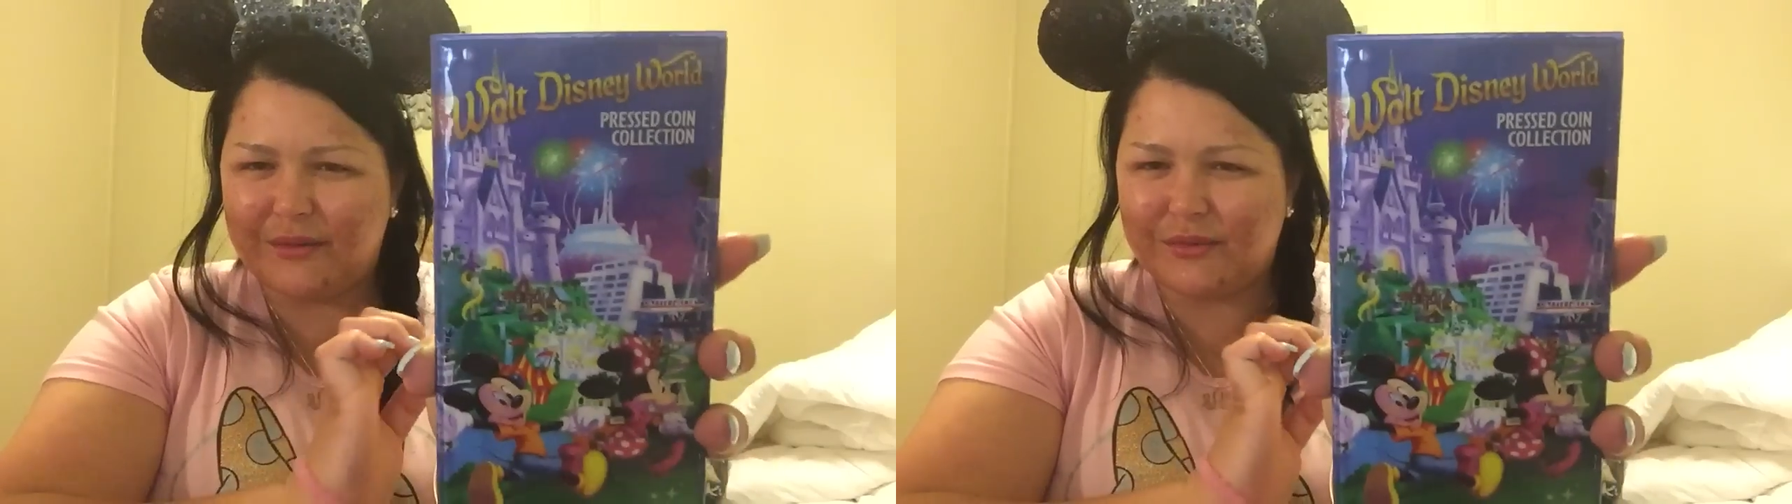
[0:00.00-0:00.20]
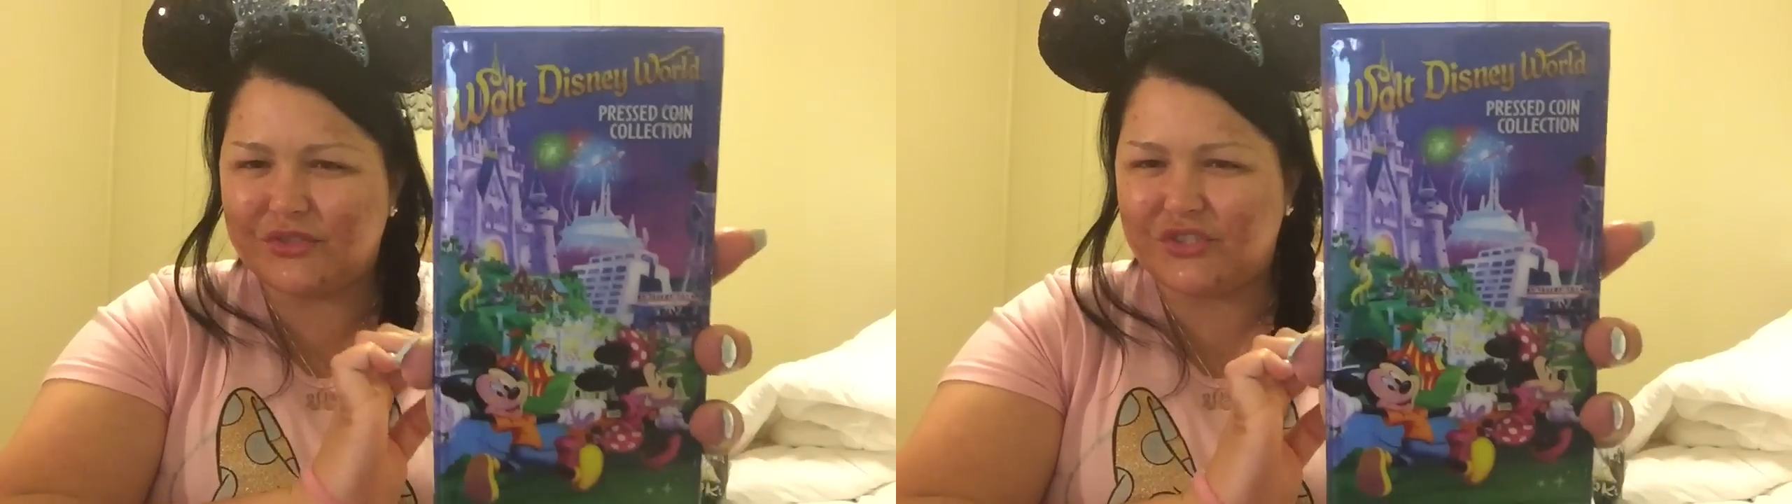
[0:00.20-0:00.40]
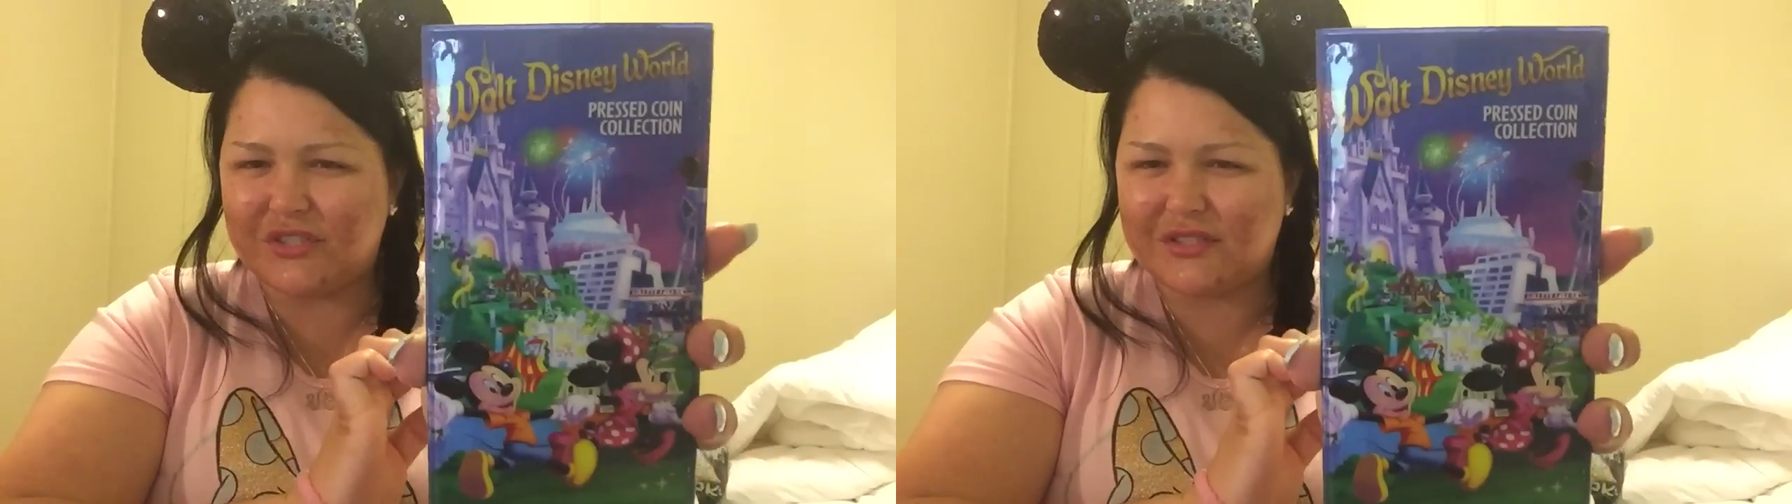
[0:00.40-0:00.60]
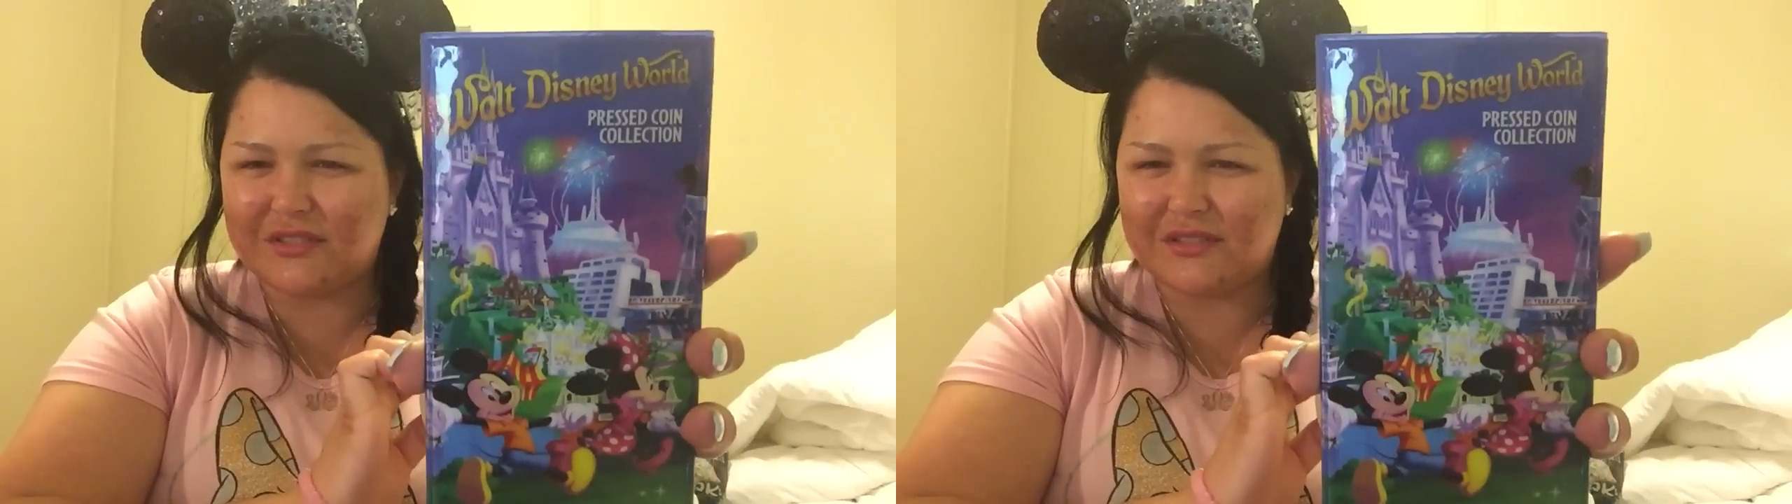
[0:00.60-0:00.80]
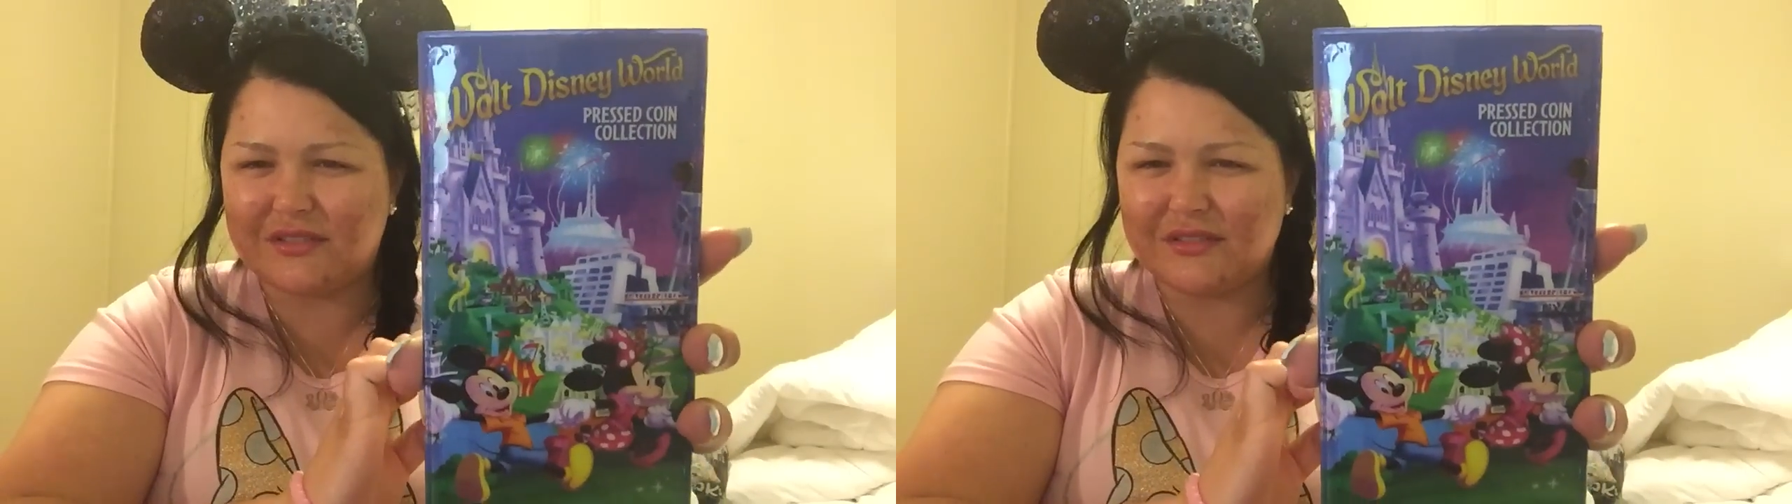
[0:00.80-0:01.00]
and it was
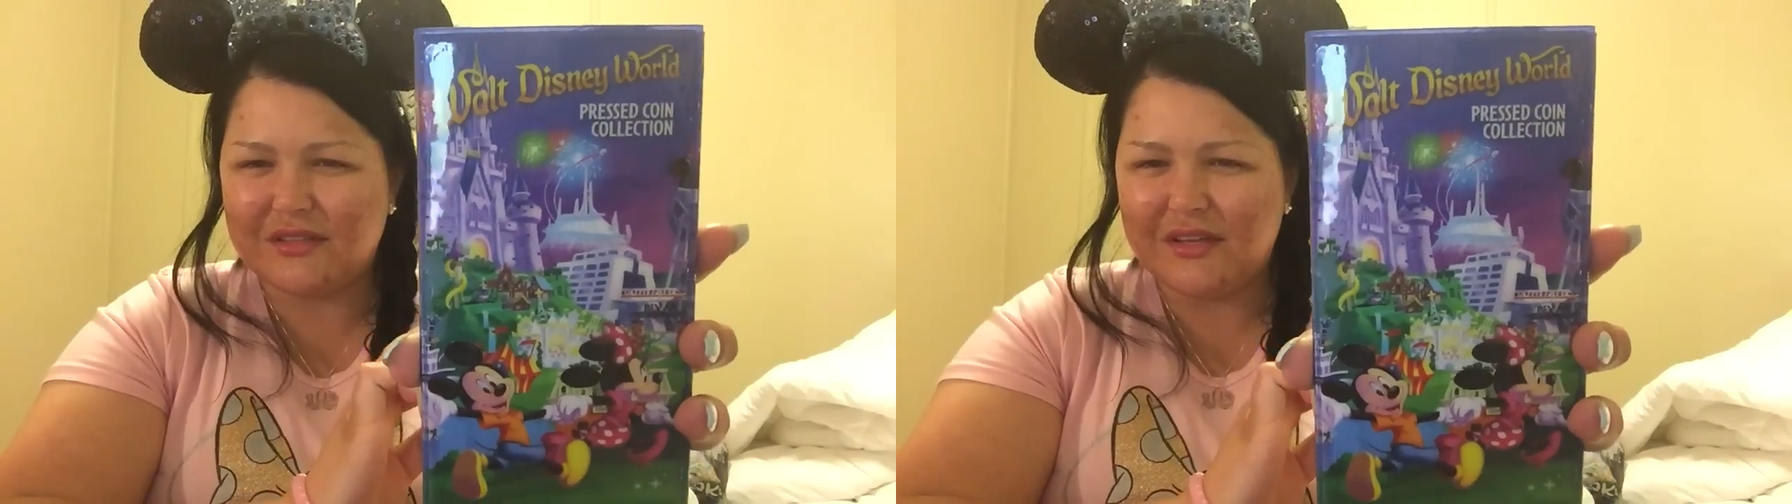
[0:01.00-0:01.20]
just